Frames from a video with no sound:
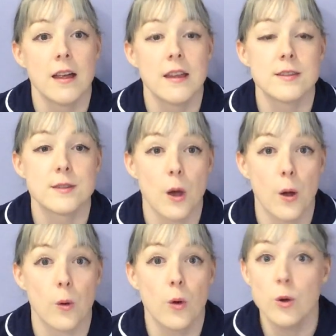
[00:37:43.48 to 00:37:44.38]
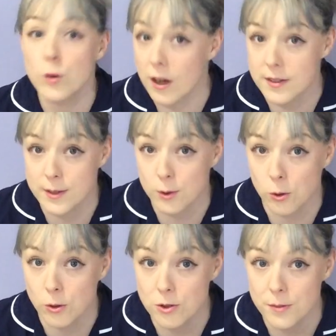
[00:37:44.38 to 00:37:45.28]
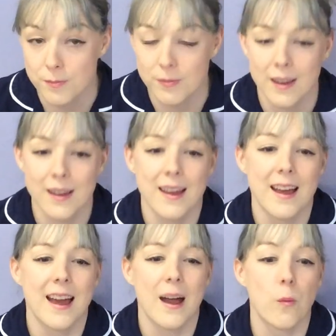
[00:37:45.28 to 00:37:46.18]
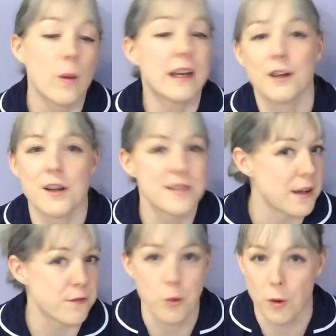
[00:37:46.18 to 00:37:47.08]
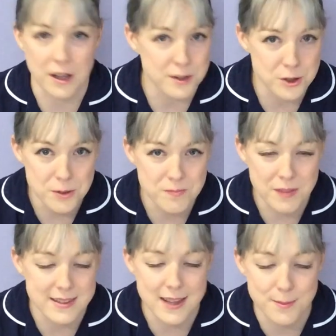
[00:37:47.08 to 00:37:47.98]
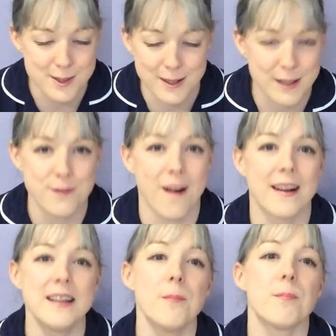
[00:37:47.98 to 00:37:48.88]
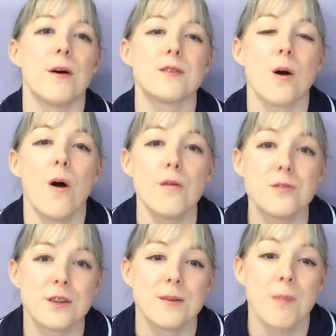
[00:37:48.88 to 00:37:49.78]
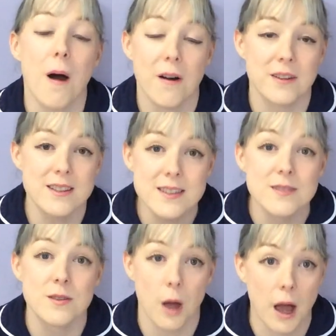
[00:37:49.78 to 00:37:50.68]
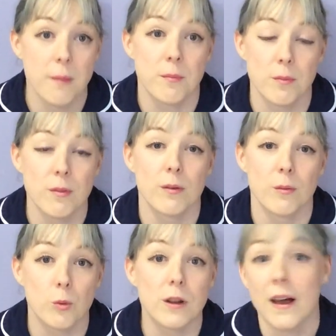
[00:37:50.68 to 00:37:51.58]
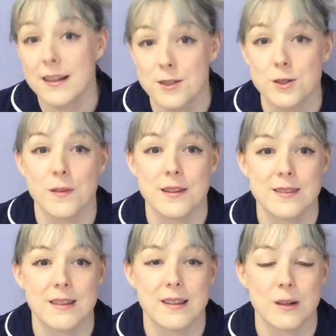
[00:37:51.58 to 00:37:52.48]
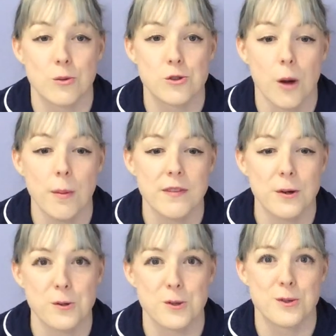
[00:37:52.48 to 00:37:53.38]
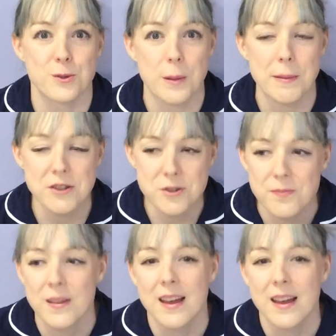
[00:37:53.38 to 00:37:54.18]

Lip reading: So who cuts the cord? We can cut it if you want us to, that's absolutely fine, but often partners would like to do this little job if they're not too squeamish.